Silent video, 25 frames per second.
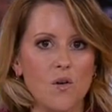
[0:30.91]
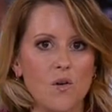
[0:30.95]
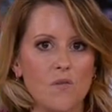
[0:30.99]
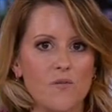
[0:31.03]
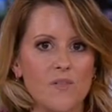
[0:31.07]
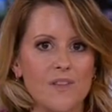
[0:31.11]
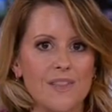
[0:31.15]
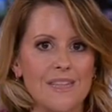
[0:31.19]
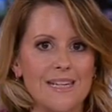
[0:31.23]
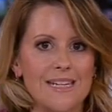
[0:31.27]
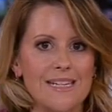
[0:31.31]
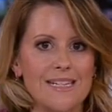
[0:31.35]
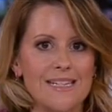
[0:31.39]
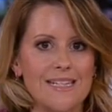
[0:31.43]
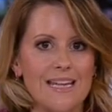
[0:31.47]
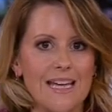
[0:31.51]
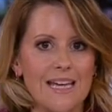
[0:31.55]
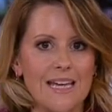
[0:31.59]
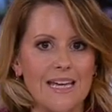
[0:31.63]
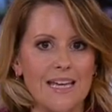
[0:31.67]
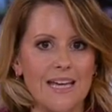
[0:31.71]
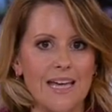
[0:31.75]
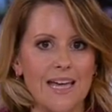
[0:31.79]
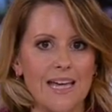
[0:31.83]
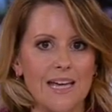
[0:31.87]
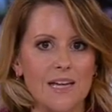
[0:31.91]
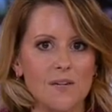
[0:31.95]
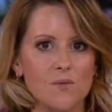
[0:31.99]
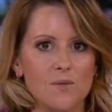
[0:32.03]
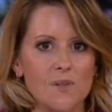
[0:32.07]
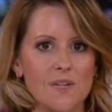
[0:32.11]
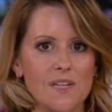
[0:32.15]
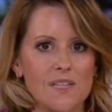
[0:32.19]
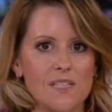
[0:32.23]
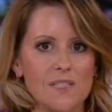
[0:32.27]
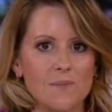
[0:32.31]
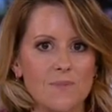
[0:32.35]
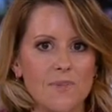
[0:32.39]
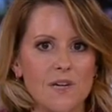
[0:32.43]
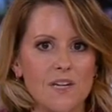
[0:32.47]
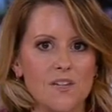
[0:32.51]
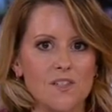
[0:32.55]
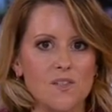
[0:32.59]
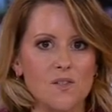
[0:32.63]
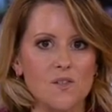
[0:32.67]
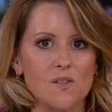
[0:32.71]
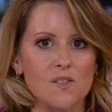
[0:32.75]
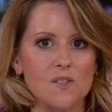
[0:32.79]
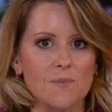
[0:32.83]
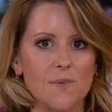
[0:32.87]
of the decade. Well, let's speak
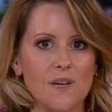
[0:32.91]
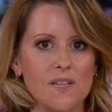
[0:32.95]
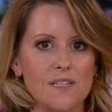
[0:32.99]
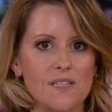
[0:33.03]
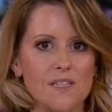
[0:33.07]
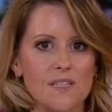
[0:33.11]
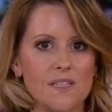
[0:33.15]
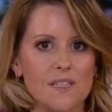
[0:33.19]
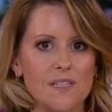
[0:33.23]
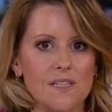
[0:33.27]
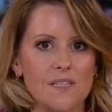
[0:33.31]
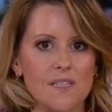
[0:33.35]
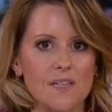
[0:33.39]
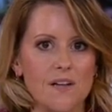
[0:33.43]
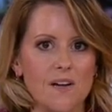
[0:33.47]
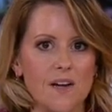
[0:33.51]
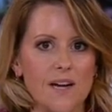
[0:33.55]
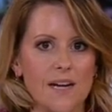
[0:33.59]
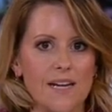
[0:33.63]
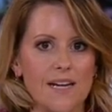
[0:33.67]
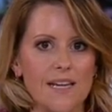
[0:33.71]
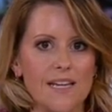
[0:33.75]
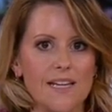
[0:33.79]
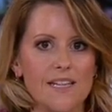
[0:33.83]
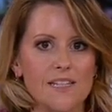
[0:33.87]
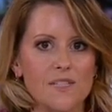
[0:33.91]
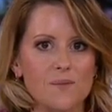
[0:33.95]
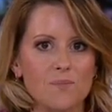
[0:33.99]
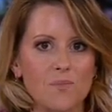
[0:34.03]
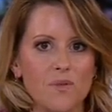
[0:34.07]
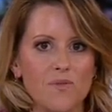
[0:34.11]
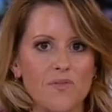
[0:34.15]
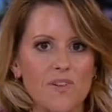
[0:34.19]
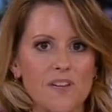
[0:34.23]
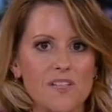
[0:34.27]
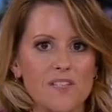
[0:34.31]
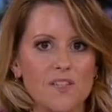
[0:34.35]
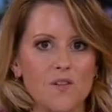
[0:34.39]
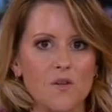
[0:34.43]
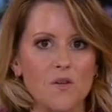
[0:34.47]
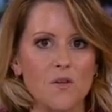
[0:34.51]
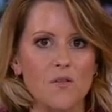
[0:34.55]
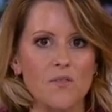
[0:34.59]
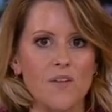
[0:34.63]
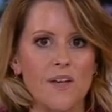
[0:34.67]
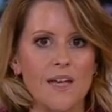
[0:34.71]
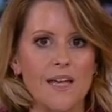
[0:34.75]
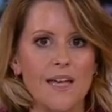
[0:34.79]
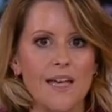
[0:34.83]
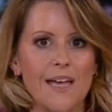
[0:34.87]
to Sebastian Stein. He's Professor
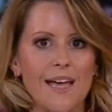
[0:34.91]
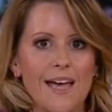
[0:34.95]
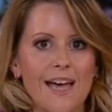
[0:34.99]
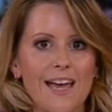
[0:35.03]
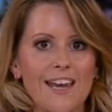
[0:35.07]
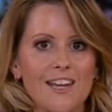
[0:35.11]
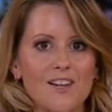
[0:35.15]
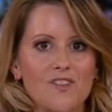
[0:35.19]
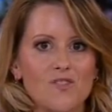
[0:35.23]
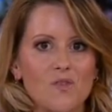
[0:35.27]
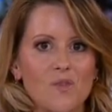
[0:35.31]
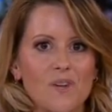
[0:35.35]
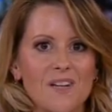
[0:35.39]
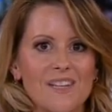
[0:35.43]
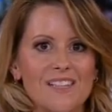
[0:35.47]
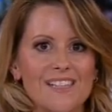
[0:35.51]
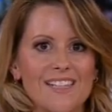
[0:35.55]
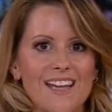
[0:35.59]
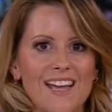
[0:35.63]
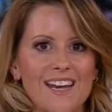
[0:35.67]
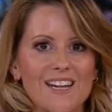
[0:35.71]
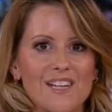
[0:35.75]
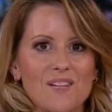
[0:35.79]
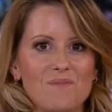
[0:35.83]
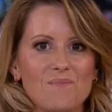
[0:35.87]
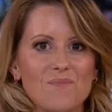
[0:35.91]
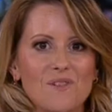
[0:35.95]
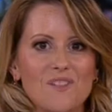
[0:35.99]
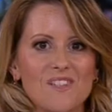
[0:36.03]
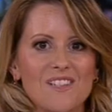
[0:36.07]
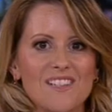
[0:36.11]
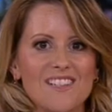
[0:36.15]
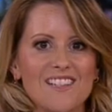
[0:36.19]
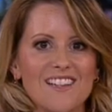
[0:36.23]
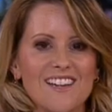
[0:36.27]
of Electronics and Computer